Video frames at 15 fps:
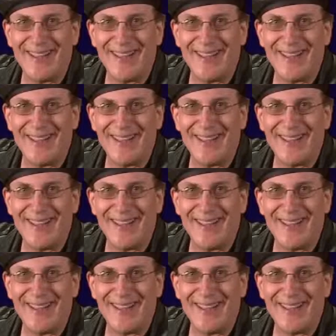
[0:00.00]

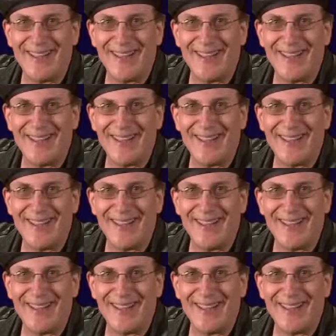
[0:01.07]

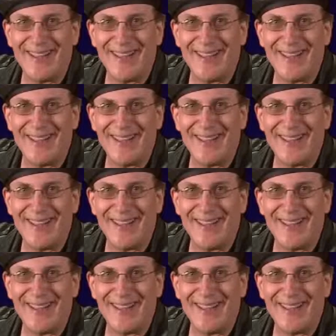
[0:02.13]

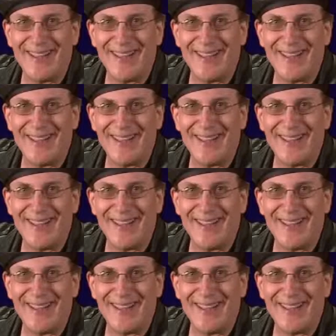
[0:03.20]

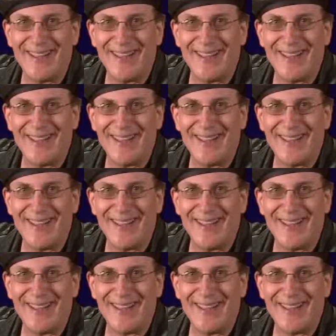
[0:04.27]

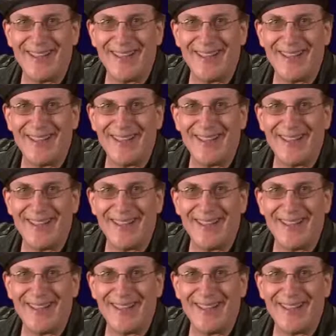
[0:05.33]

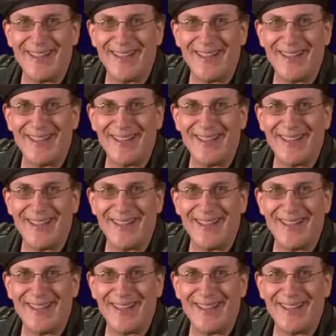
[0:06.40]

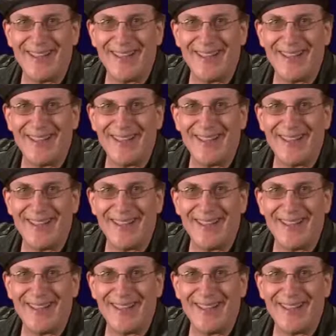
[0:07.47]
This is a still picture; no speech is visible.